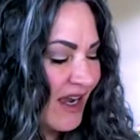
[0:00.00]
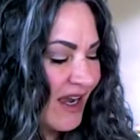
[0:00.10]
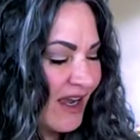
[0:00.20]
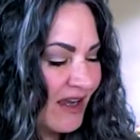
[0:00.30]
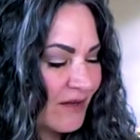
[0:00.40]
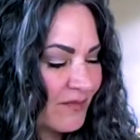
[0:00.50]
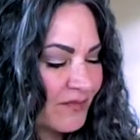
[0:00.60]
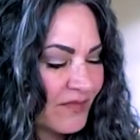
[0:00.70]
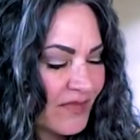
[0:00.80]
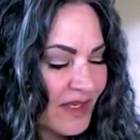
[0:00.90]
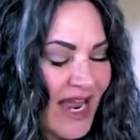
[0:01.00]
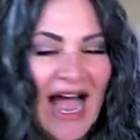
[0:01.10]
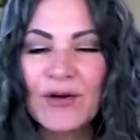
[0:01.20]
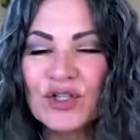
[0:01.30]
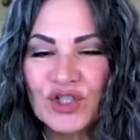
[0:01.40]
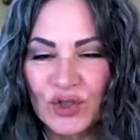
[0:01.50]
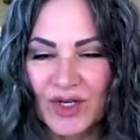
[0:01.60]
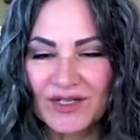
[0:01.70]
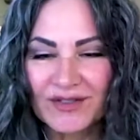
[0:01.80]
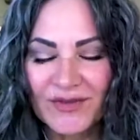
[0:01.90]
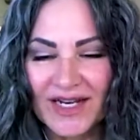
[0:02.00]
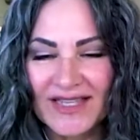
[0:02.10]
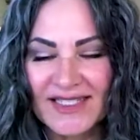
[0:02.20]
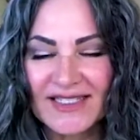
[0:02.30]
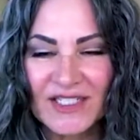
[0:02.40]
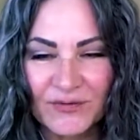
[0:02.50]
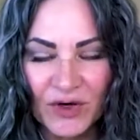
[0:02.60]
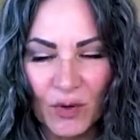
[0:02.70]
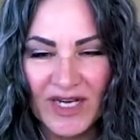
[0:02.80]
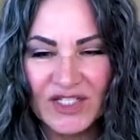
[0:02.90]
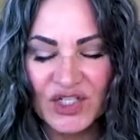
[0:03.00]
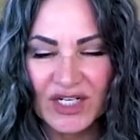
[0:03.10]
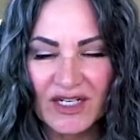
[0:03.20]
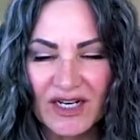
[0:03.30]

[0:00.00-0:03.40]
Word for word: um, how to do it, right? That's a different question.